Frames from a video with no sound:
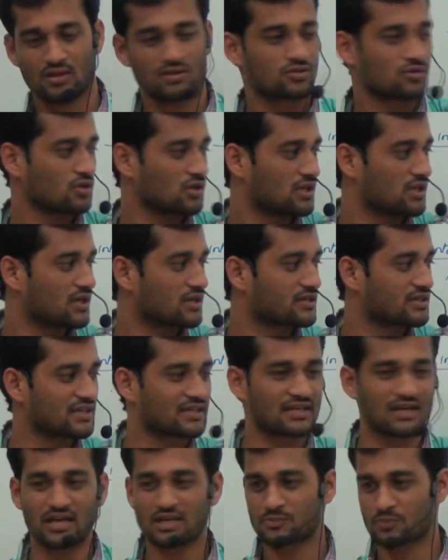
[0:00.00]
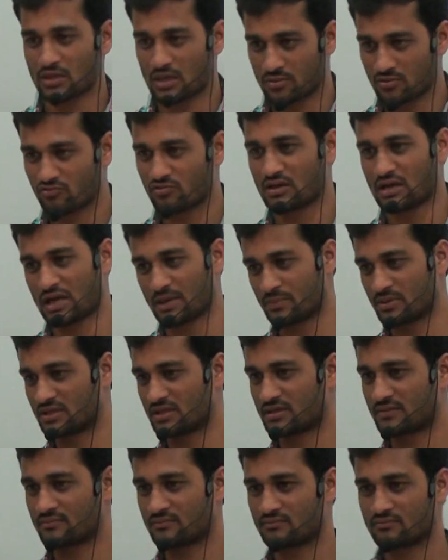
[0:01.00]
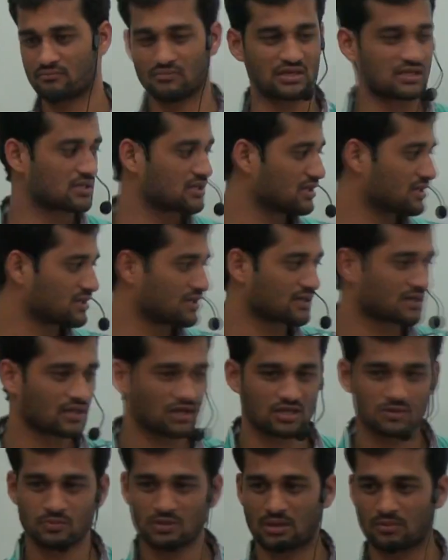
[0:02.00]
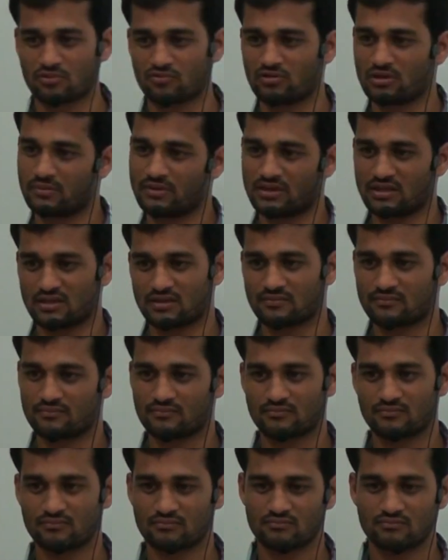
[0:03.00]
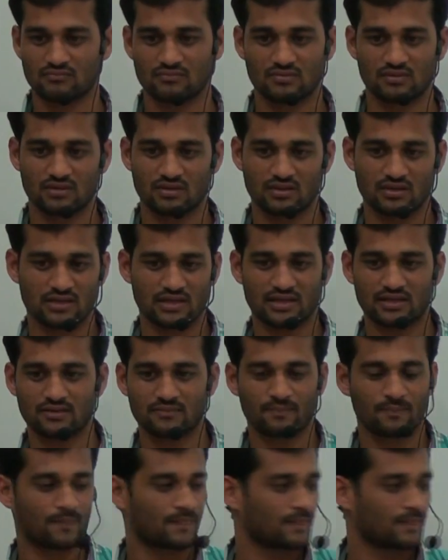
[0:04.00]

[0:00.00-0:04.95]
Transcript: So here data loss problem will not be there, but here data loss problem will be there, right?